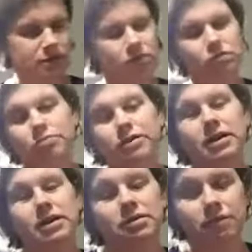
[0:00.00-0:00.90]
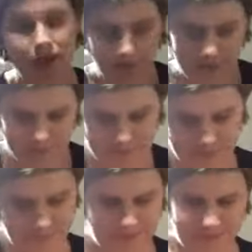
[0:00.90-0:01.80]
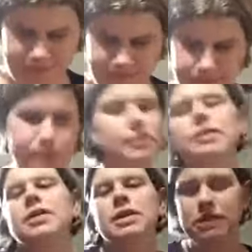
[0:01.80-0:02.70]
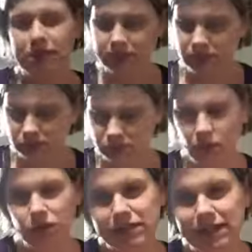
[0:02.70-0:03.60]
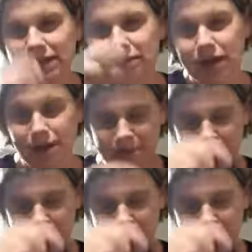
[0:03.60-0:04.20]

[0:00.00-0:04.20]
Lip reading: to break in a wrap is to holiday a wrap.